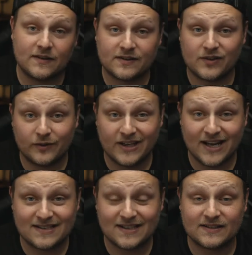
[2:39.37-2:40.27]
to the Sony
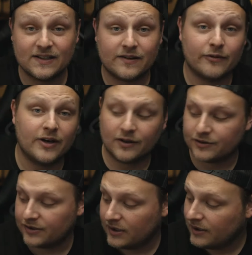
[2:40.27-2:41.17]

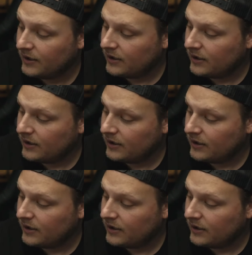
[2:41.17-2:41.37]
A6300